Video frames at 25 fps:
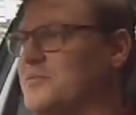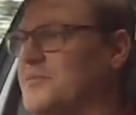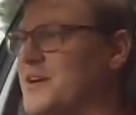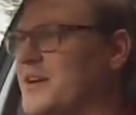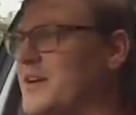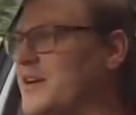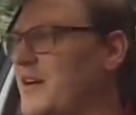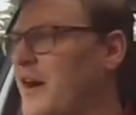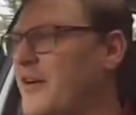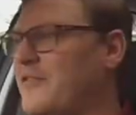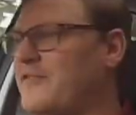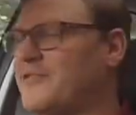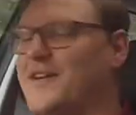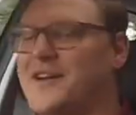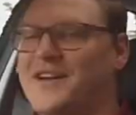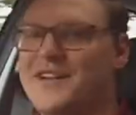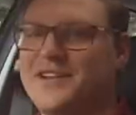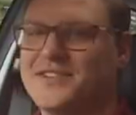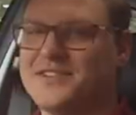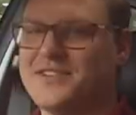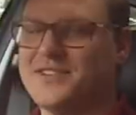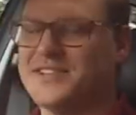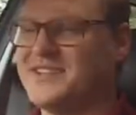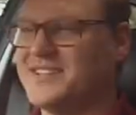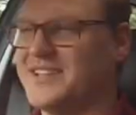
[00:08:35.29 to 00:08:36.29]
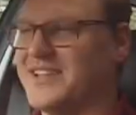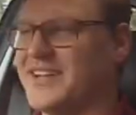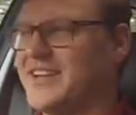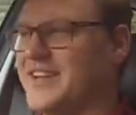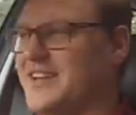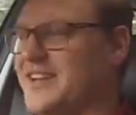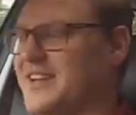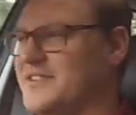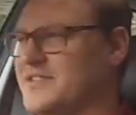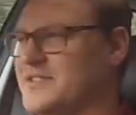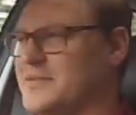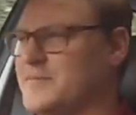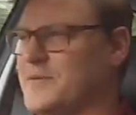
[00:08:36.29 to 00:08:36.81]
but I find just
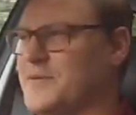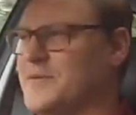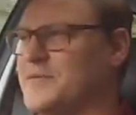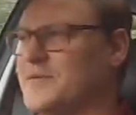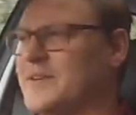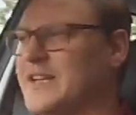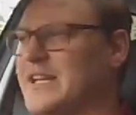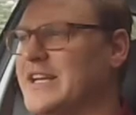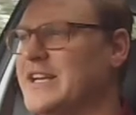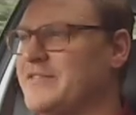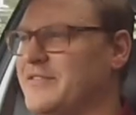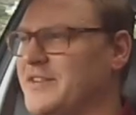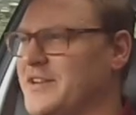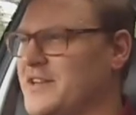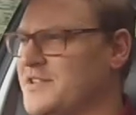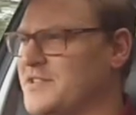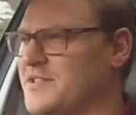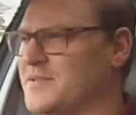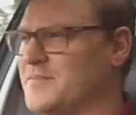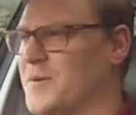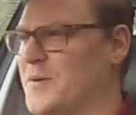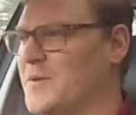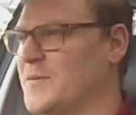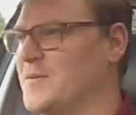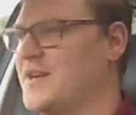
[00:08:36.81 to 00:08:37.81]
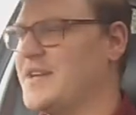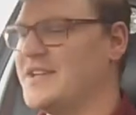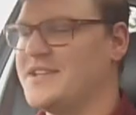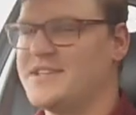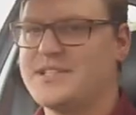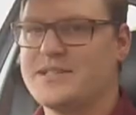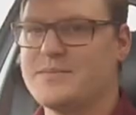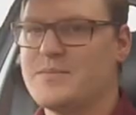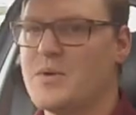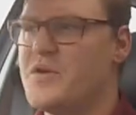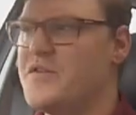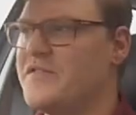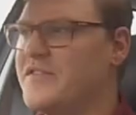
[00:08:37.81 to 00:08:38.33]
sticking it in sport and leaving it in sport,
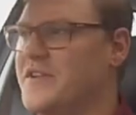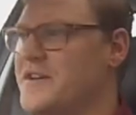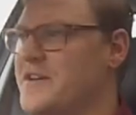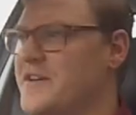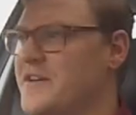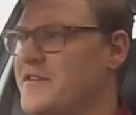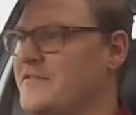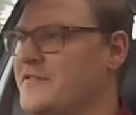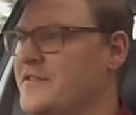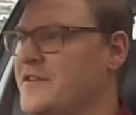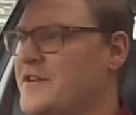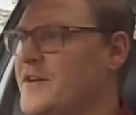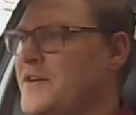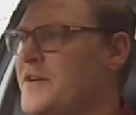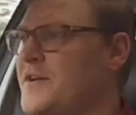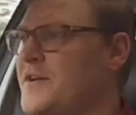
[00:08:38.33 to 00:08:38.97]
it's smooth enough,